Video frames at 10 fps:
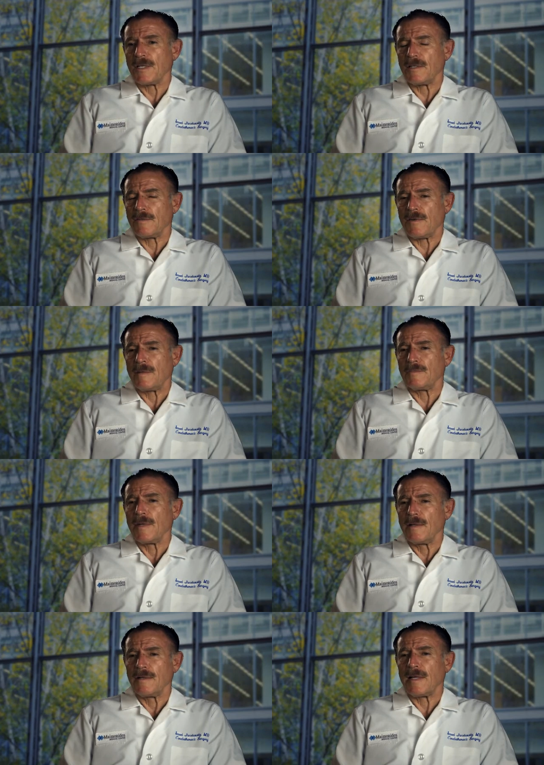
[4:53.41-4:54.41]
and if I'm
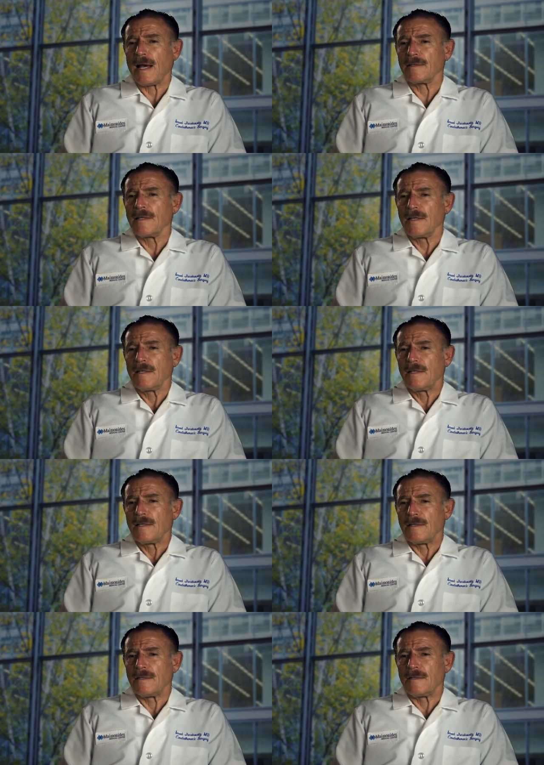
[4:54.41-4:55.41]
not
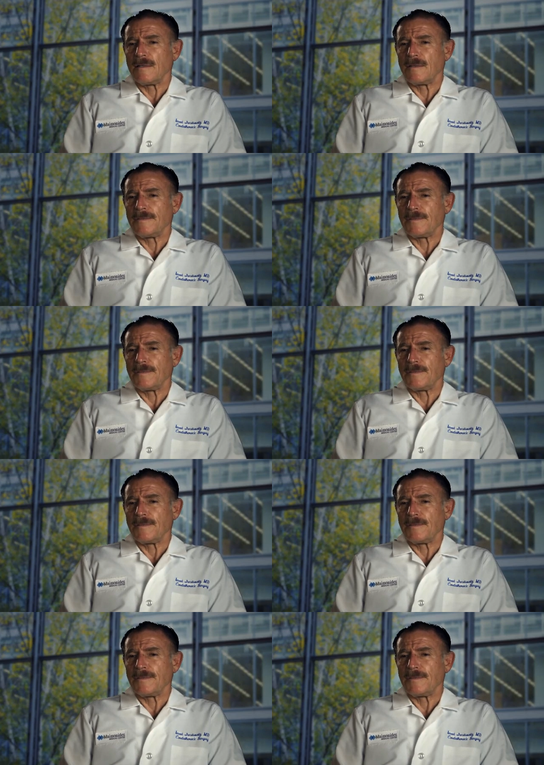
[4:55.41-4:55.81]
uh,